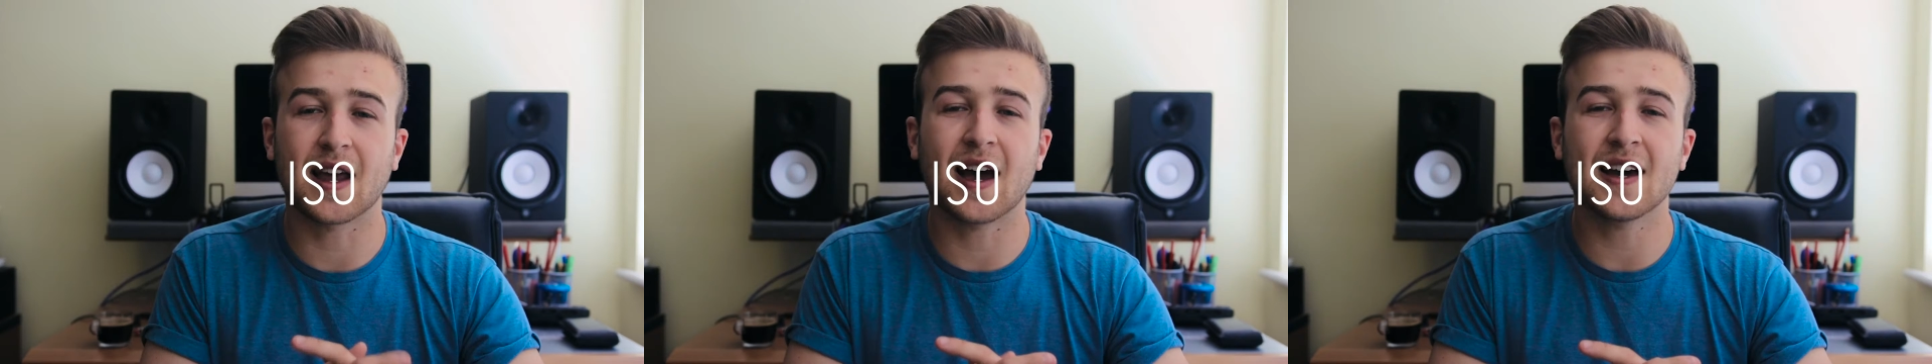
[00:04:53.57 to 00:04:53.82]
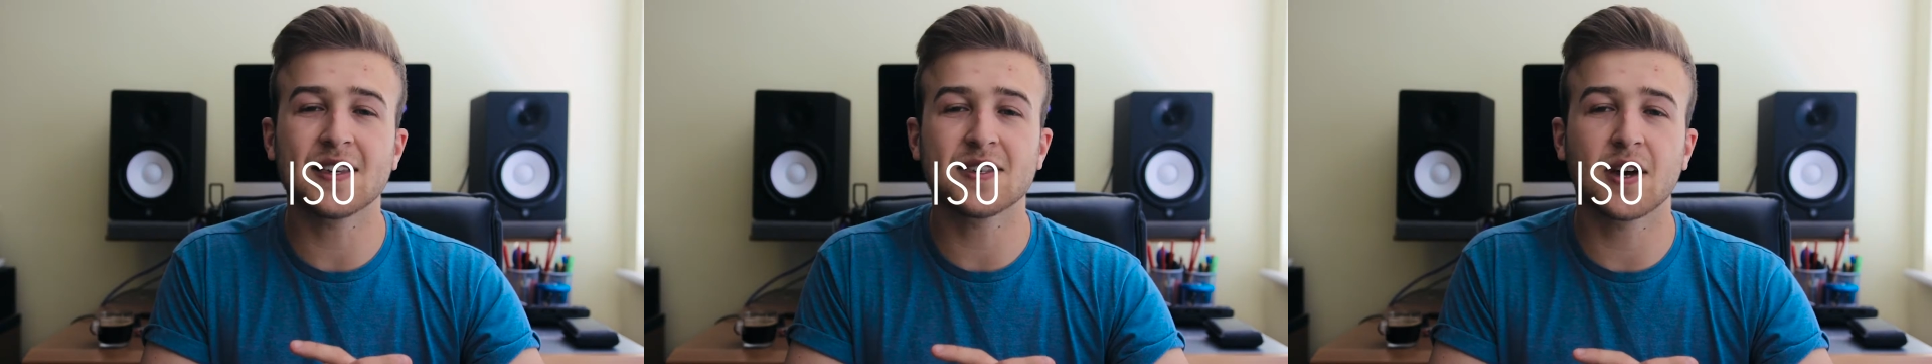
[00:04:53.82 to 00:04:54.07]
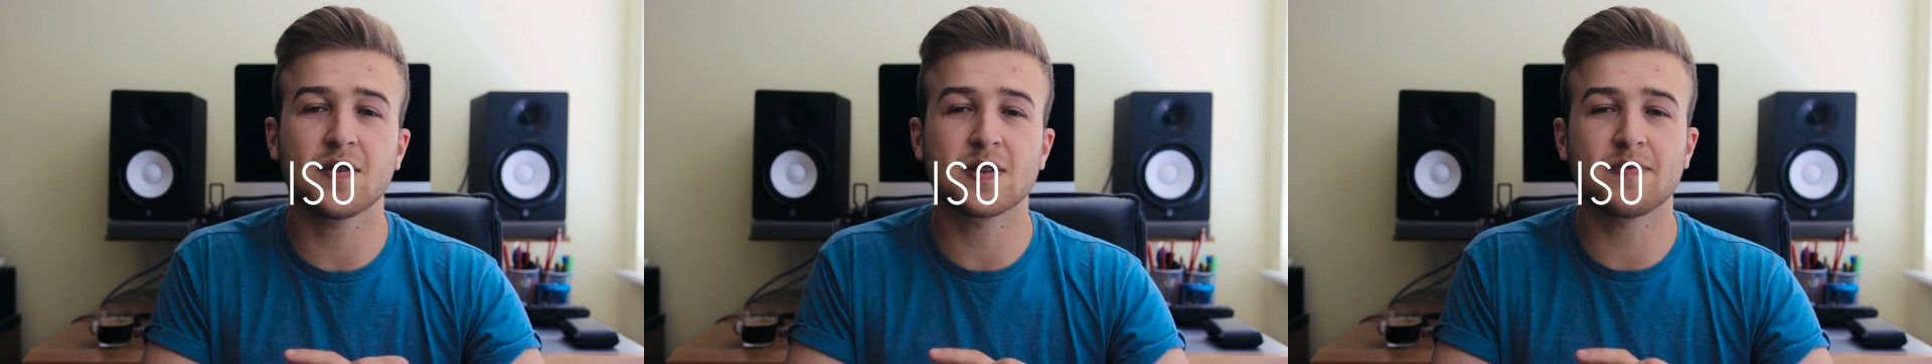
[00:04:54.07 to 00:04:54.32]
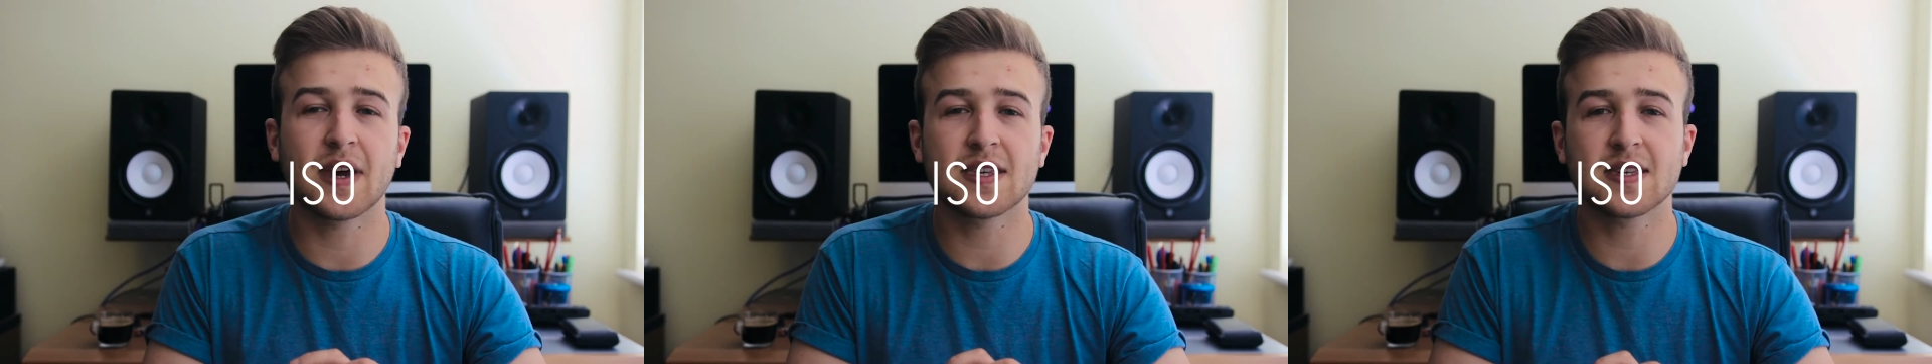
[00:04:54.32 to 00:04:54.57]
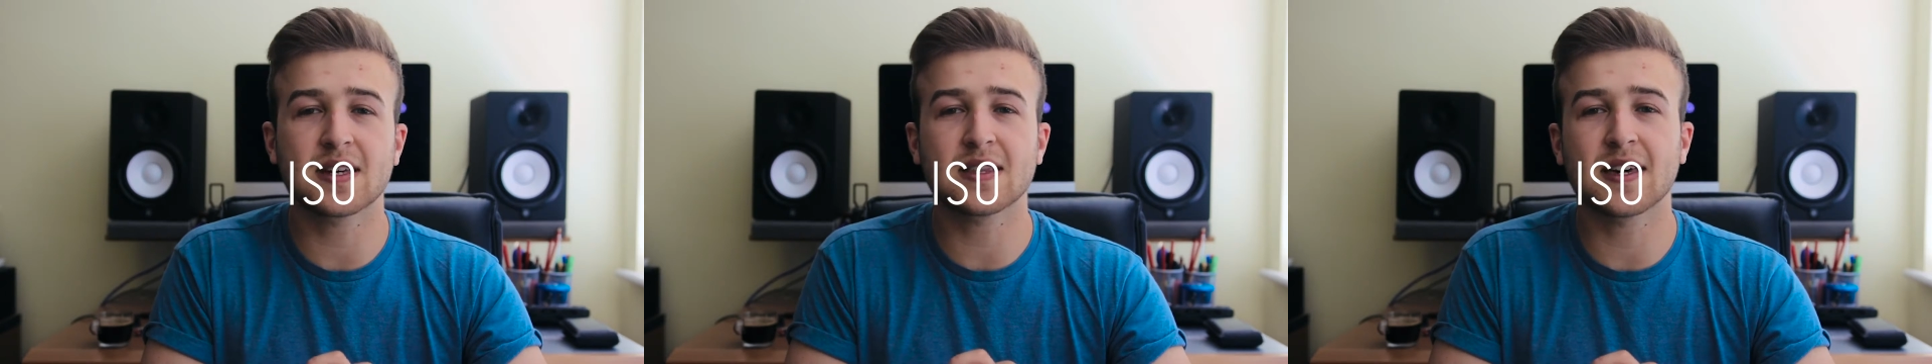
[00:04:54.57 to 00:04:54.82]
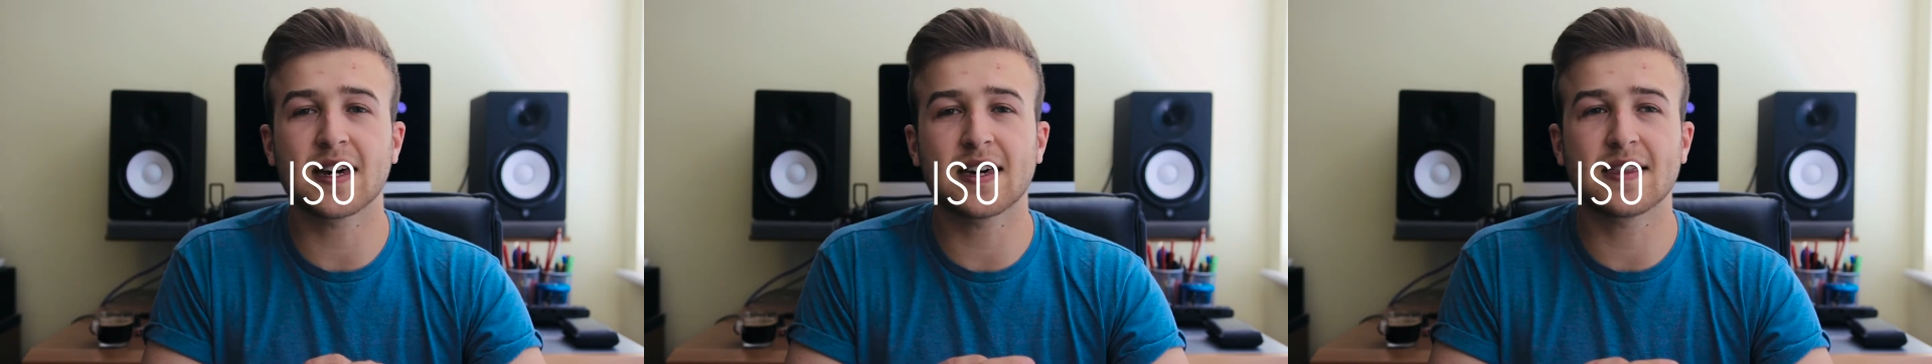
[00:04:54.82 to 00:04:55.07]
And ISO is
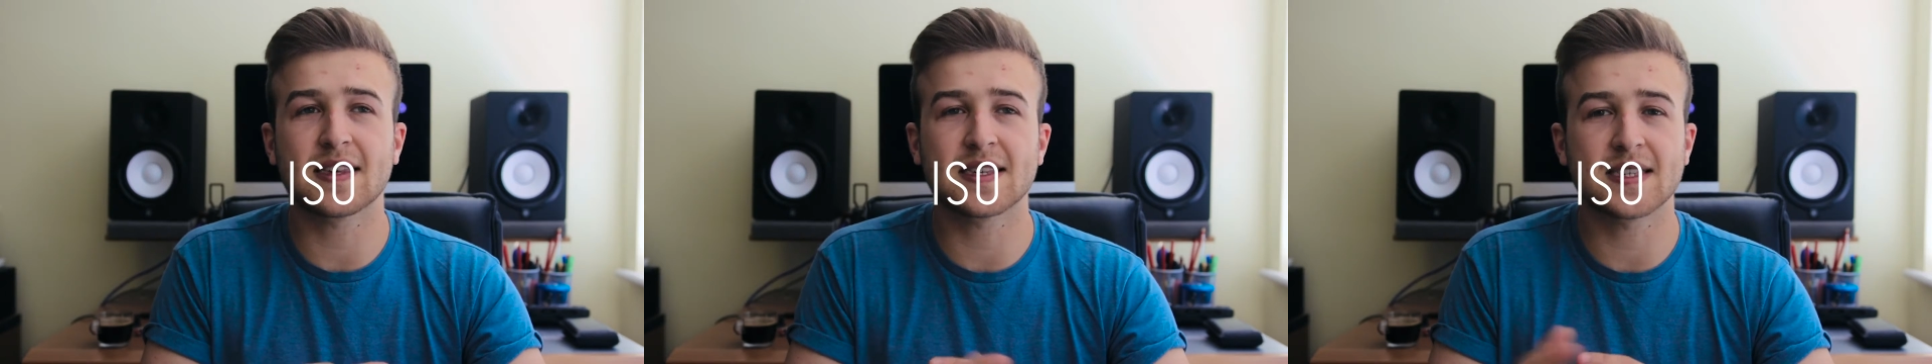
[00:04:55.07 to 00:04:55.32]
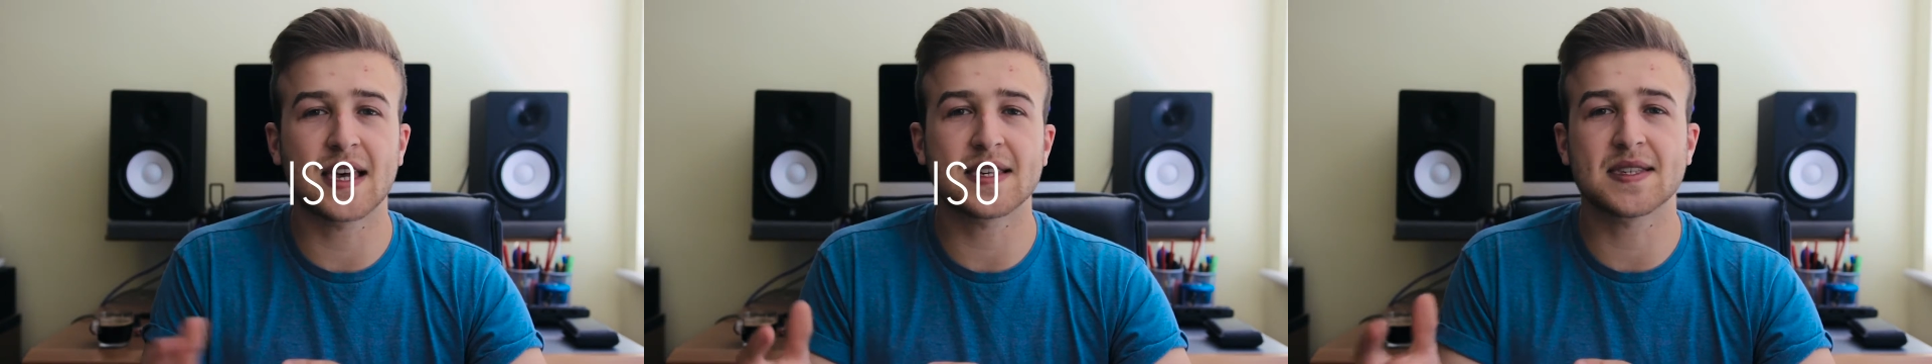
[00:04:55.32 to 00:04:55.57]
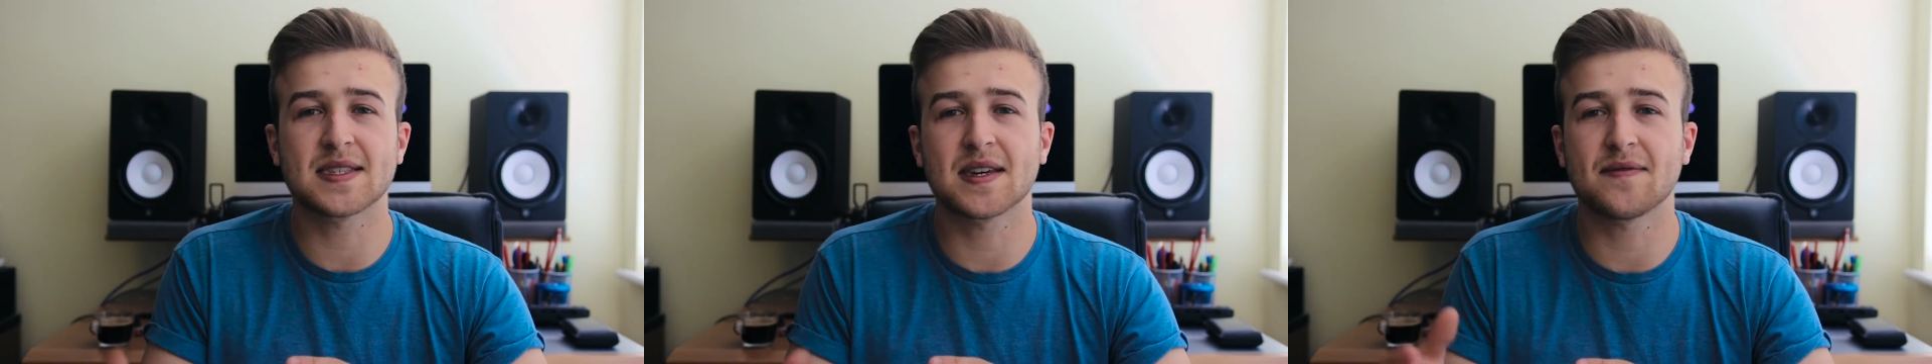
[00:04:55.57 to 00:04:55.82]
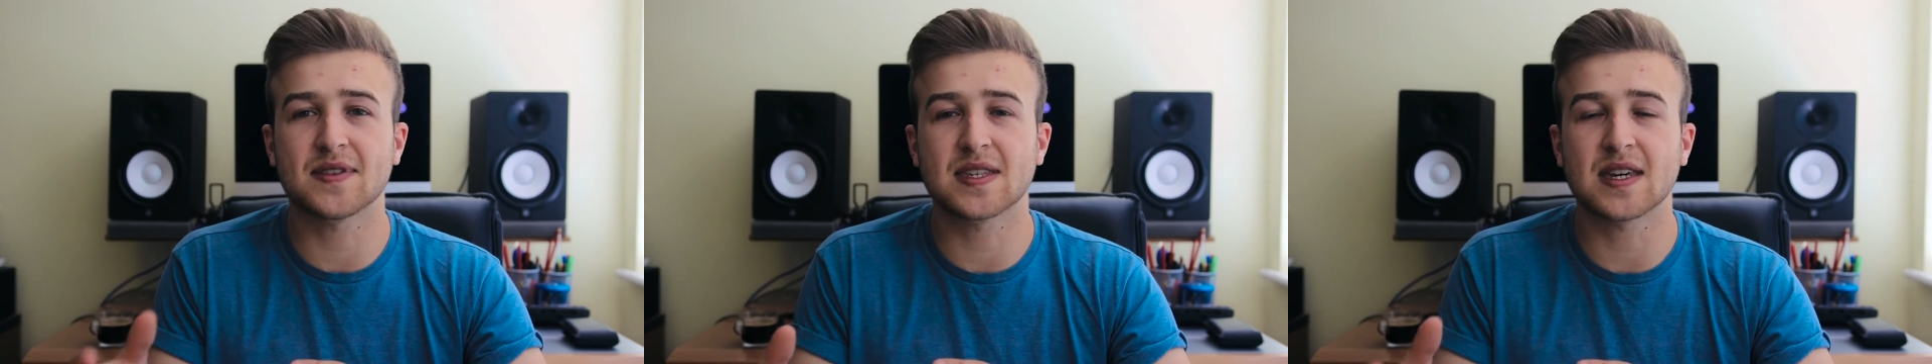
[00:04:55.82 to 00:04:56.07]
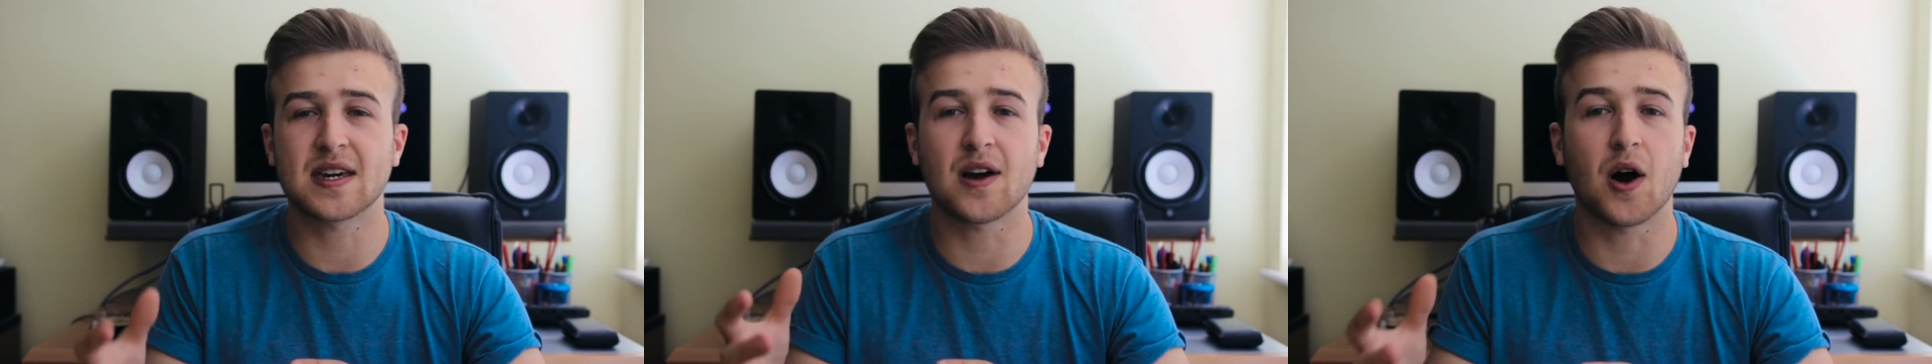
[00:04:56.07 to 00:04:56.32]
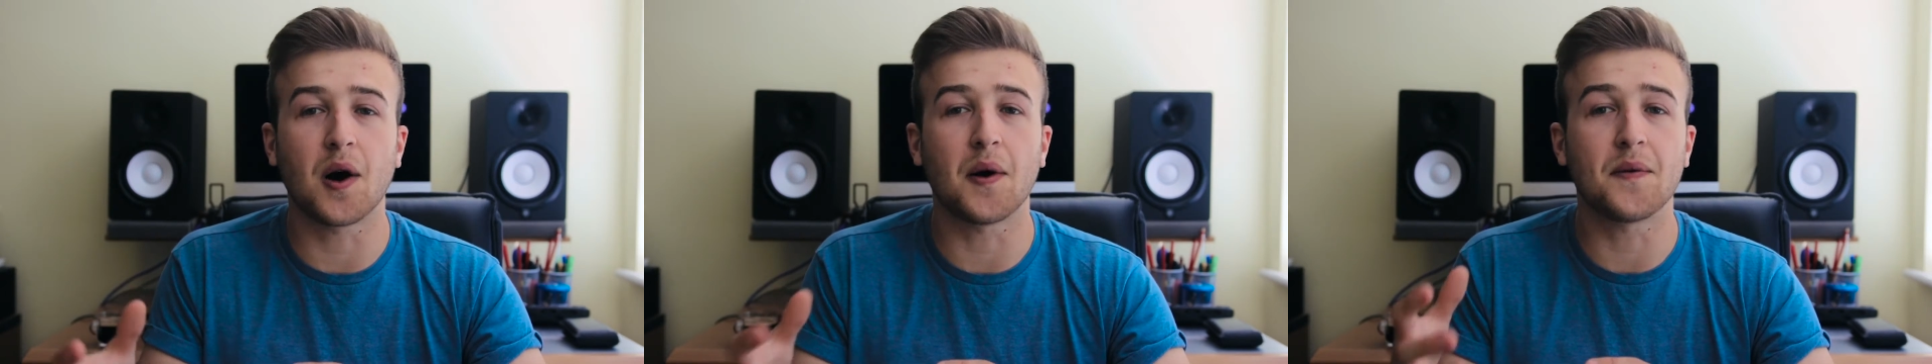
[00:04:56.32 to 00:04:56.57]
basically the
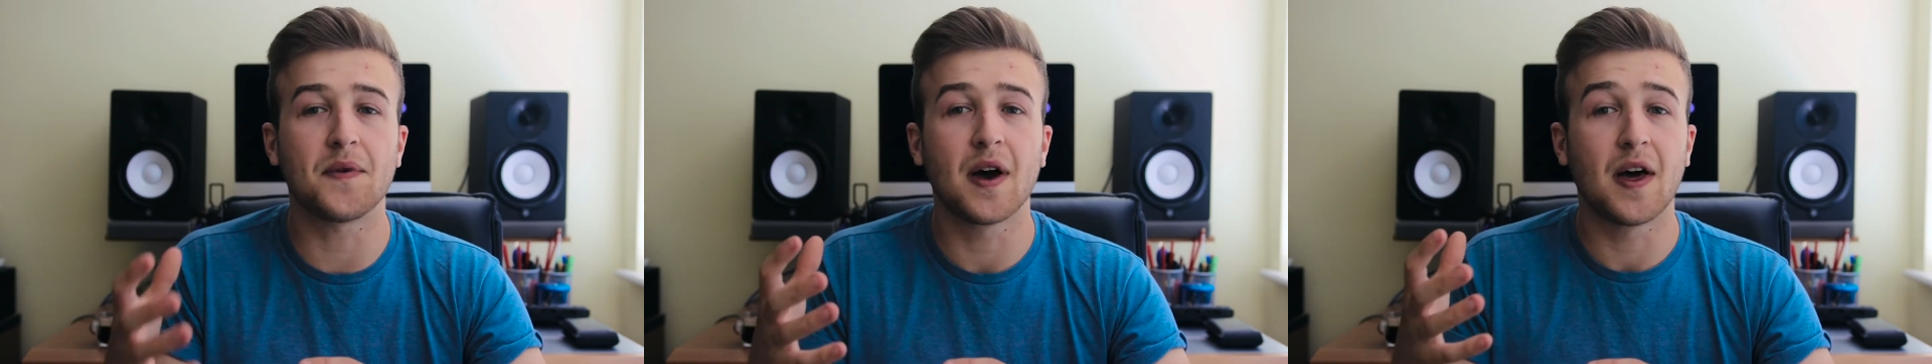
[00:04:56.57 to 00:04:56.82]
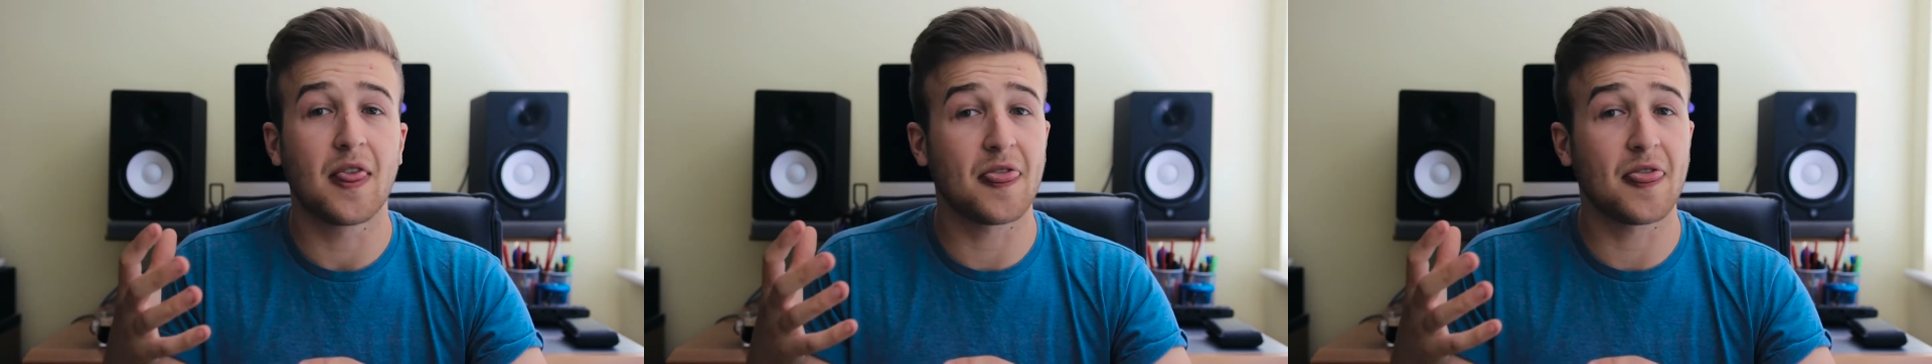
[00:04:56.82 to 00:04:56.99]
sensitivity of